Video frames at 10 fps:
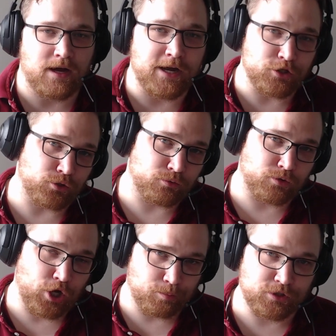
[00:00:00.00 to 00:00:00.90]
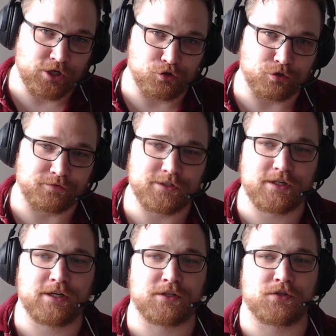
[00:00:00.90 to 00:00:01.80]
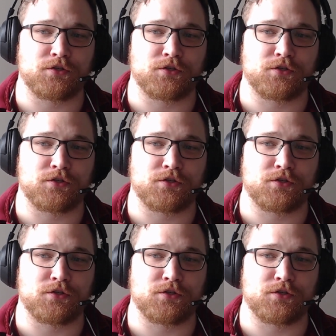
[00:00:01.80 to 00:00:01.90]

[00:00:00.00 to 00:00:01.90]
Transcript: I do computational physics,